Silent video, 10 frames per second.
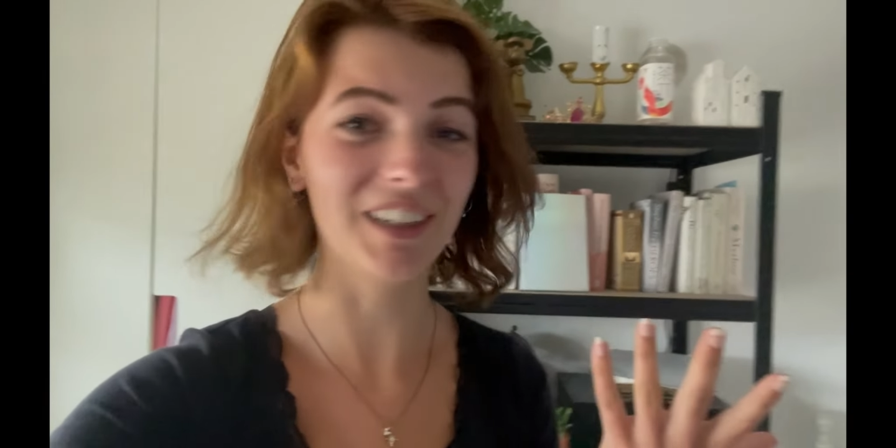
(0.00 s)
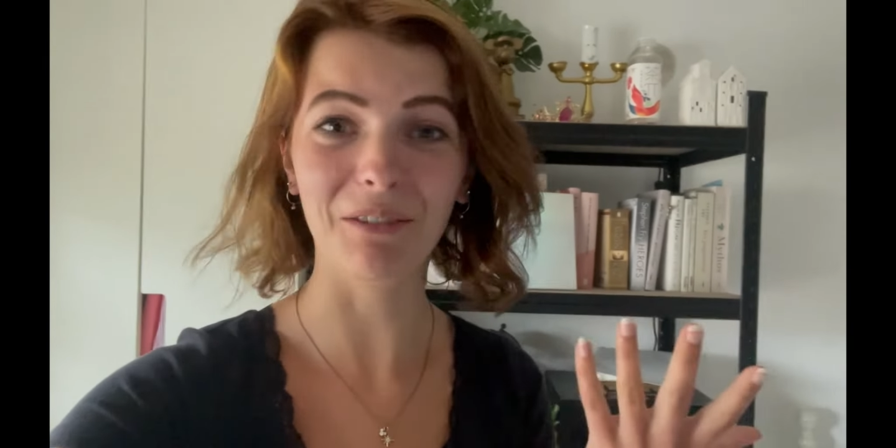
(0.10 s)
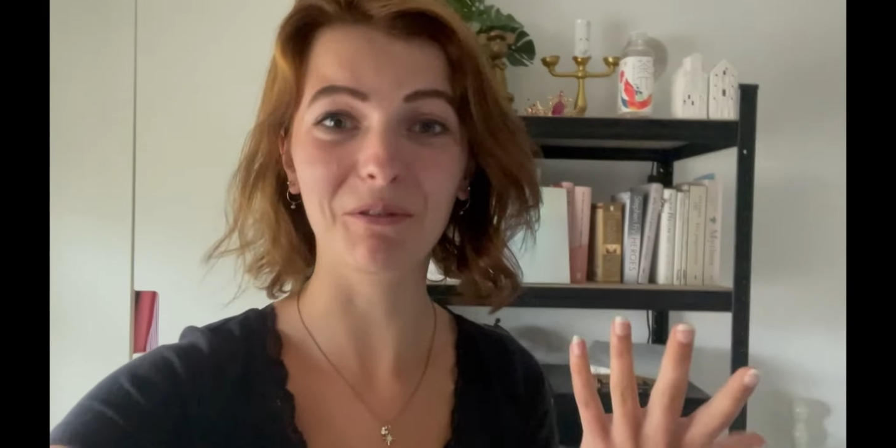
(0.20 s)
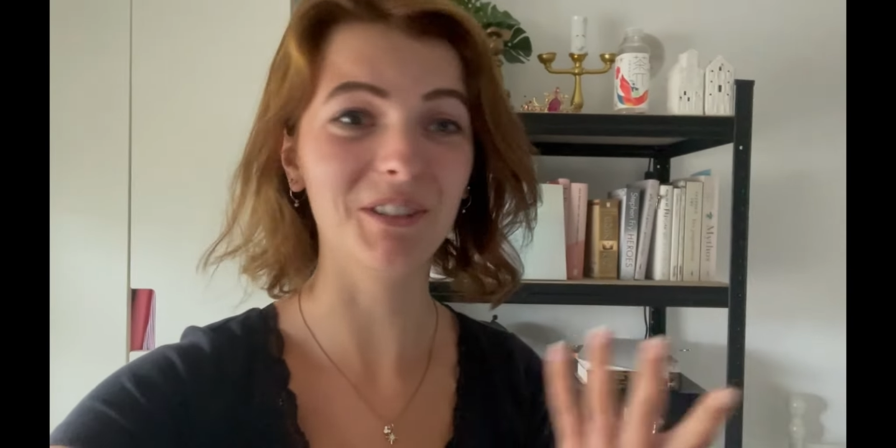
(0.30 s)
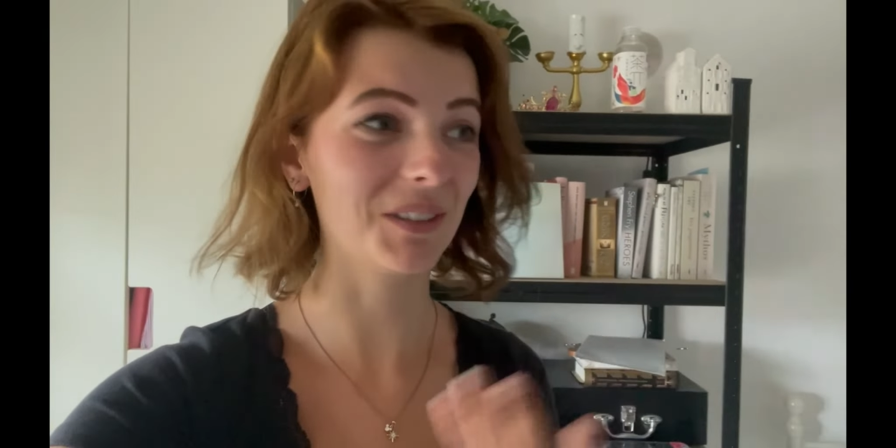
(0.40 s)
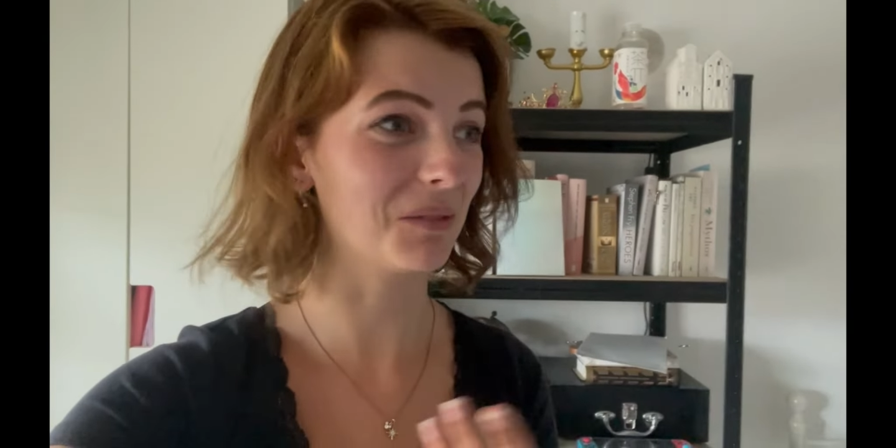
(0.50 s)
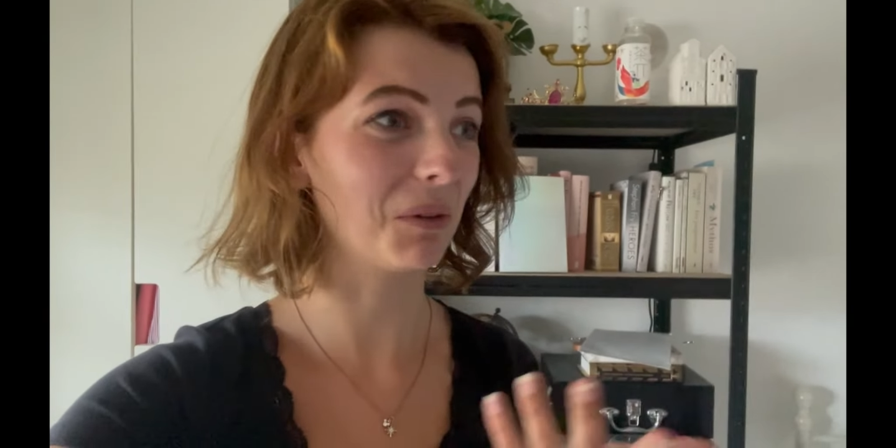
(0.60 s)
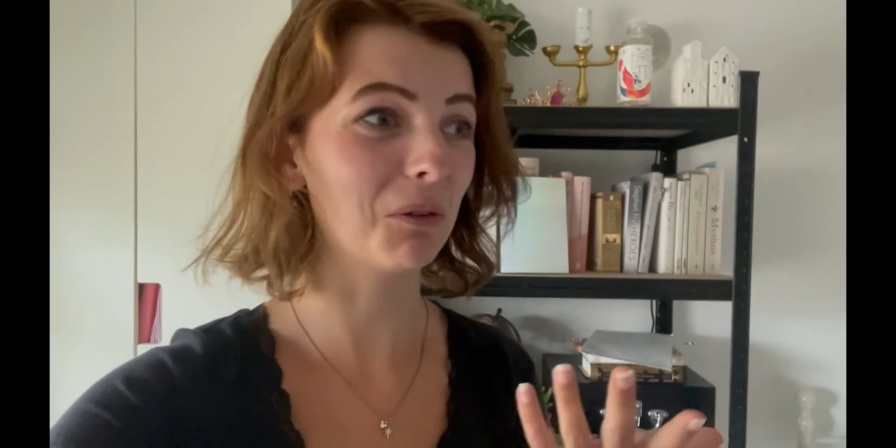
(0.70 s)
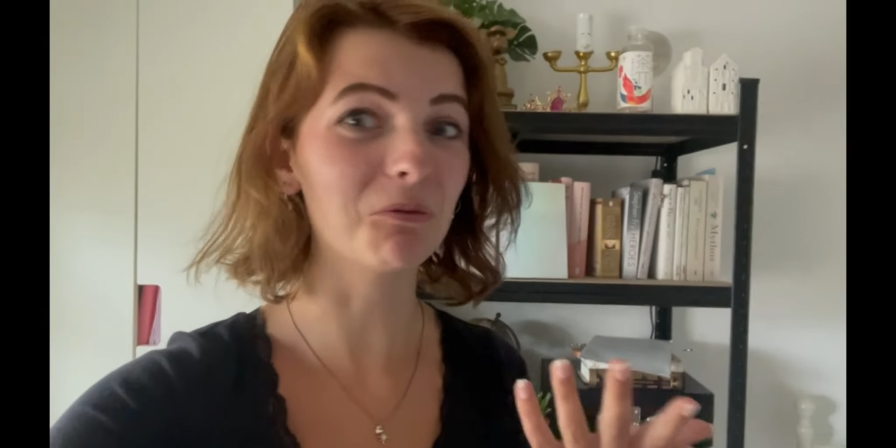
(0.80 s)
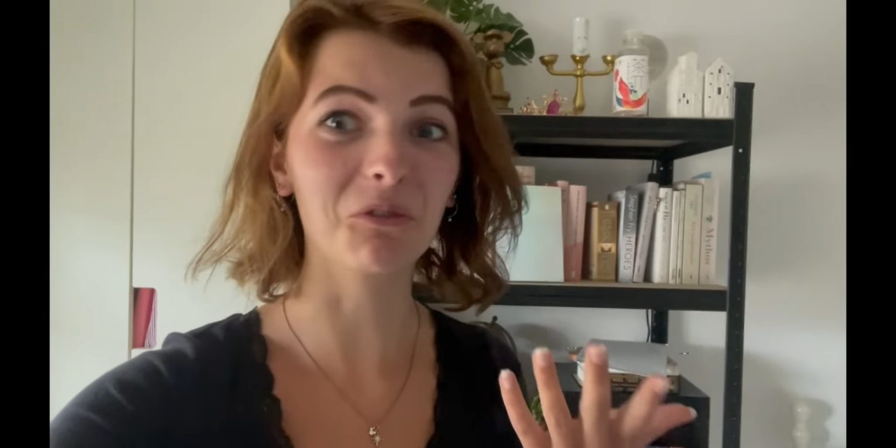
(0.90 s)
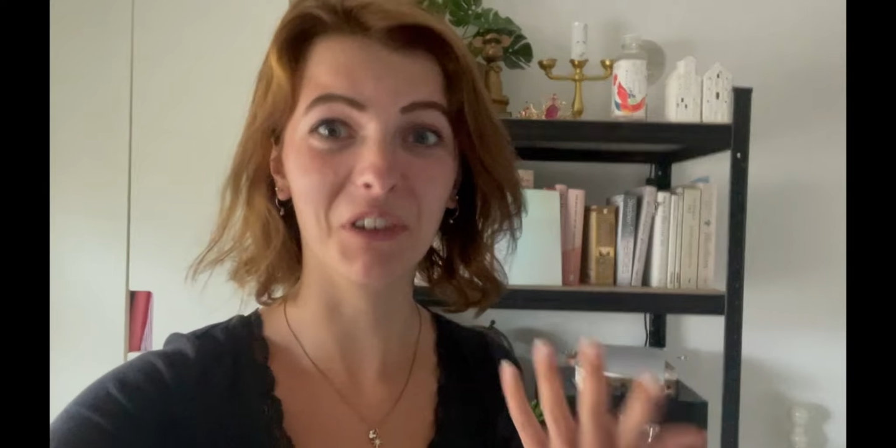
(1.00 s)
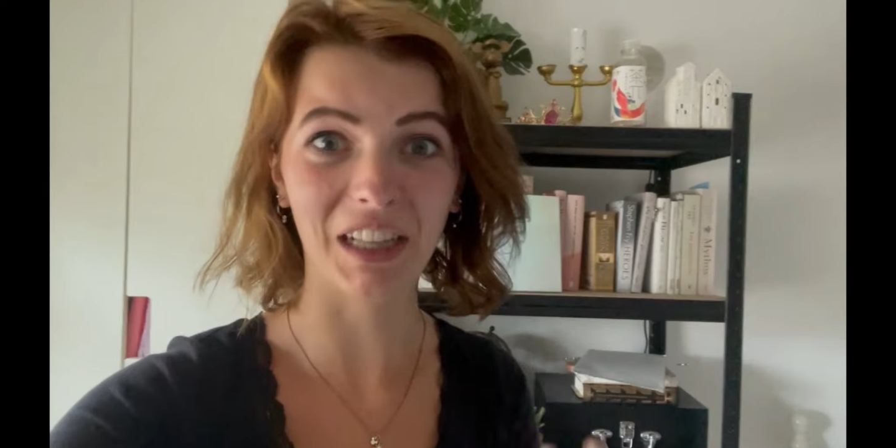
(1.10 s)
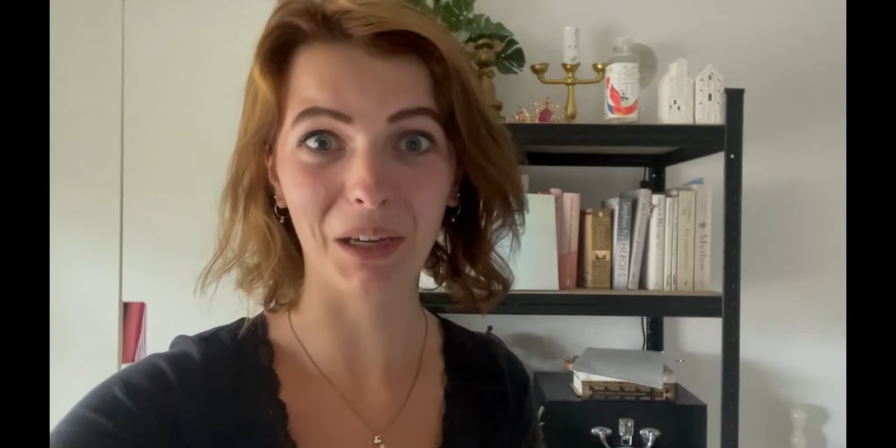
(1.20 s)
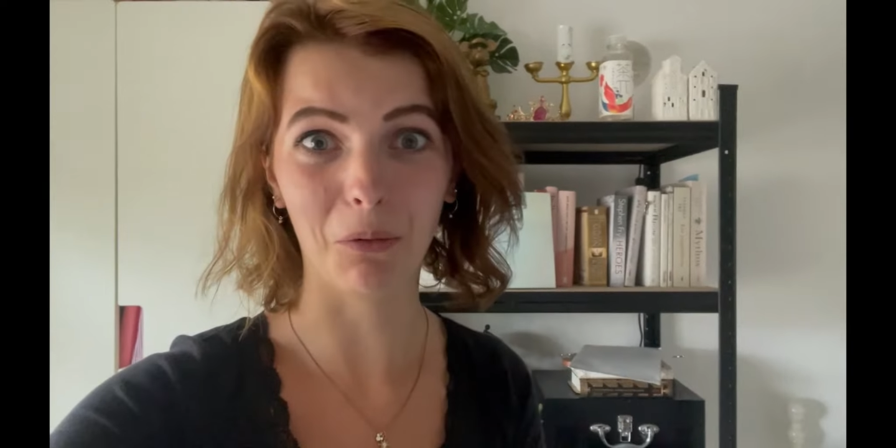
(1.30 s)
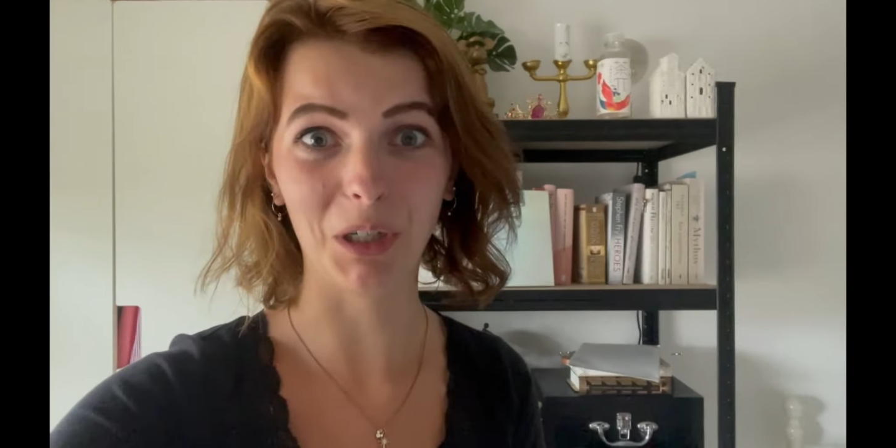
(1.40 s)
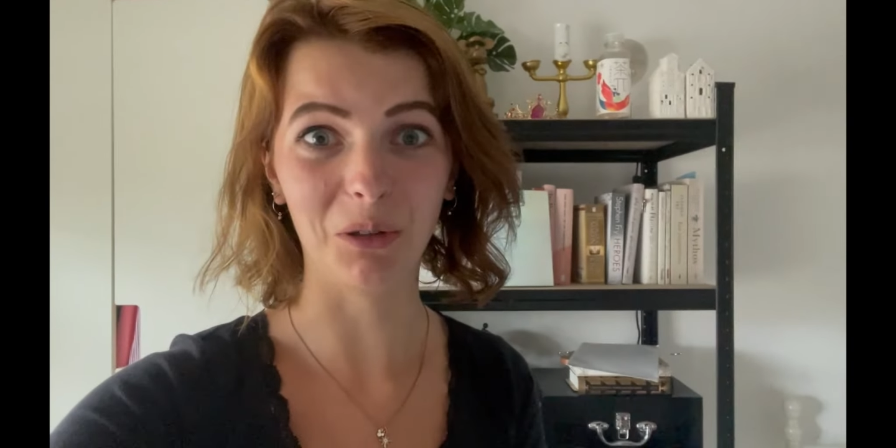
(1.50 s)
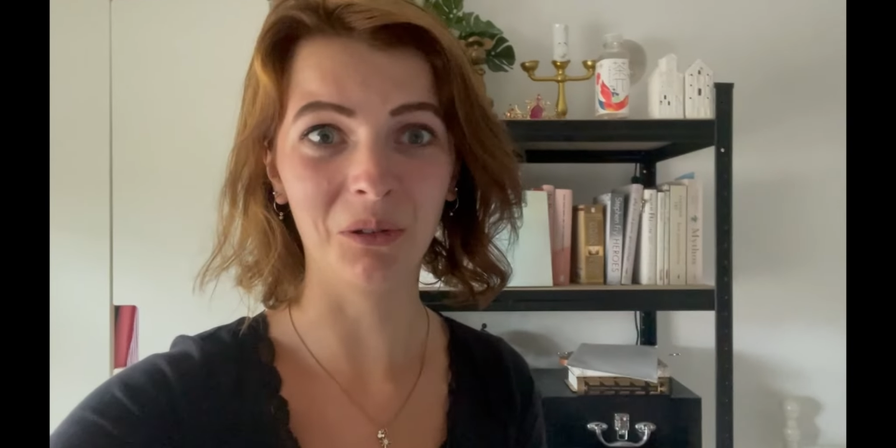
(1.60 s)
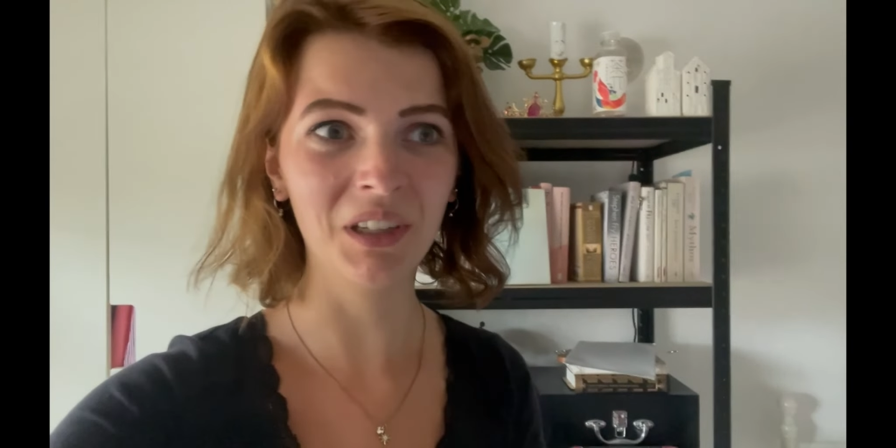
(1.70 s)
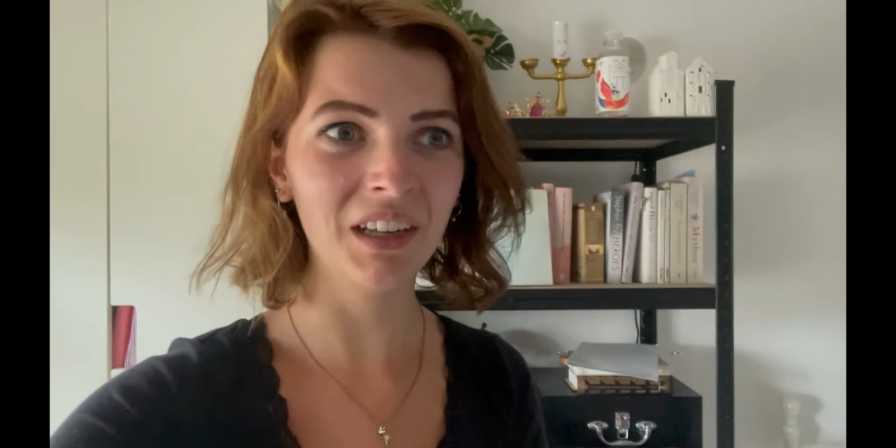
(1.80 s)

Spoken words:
it just went really well.